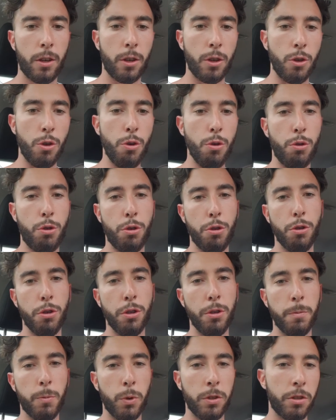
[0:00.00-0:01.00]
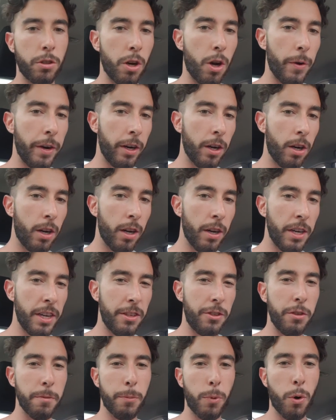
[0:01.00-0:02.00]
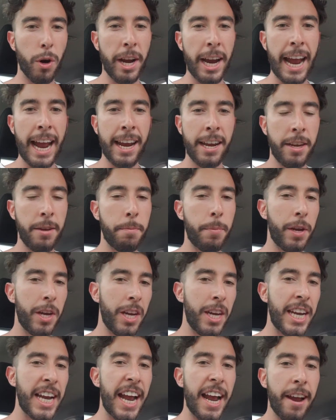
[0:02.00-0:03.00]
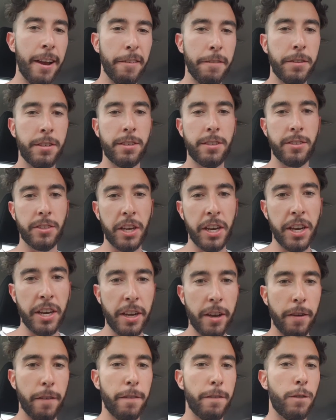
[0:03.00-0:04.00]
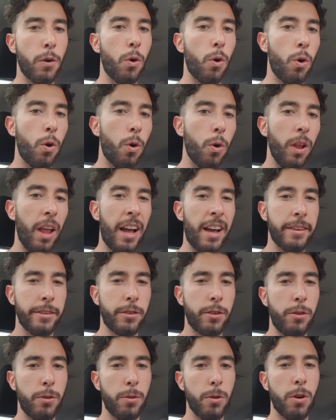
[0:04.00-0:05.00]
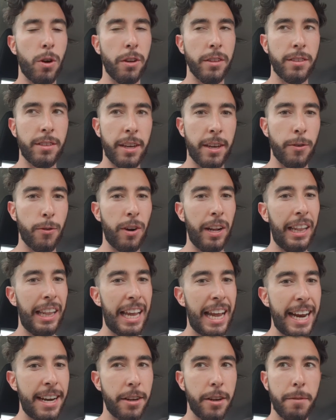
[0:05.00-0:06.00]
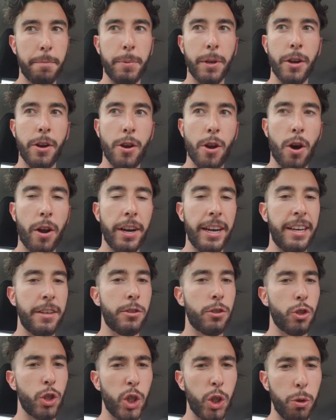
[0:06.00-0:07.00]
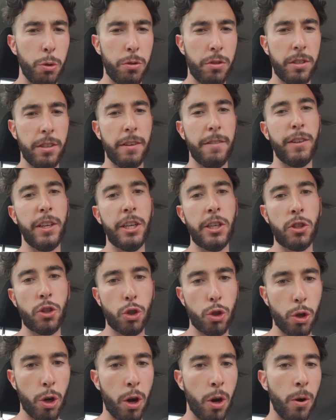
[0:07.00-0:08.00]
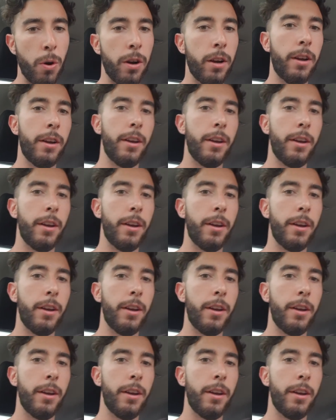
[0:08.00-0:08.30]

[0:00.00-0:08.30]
YouTube, what's going on? It's your boy APFC for all Arsenal content related, but not exclusively so.